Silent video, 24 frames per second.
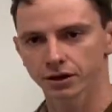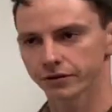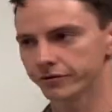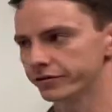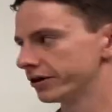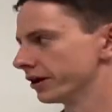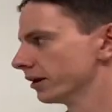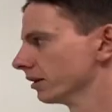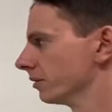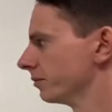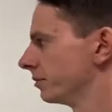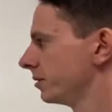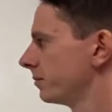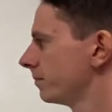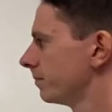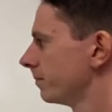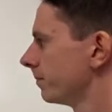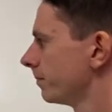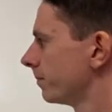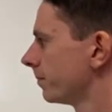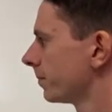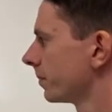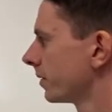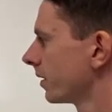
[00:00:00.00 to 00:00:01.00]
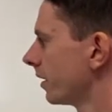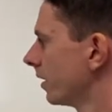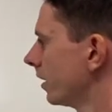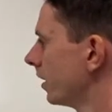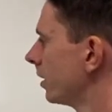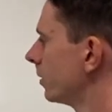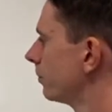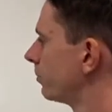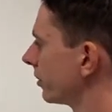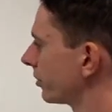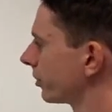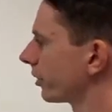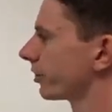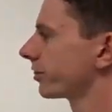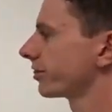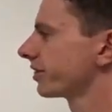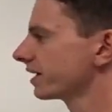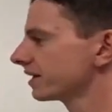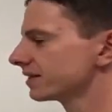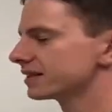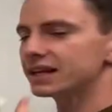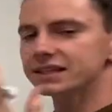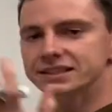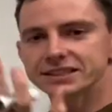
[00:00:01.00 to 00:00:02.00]
of an element. But the
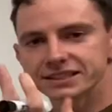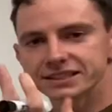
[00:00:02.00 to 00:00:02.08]
thing that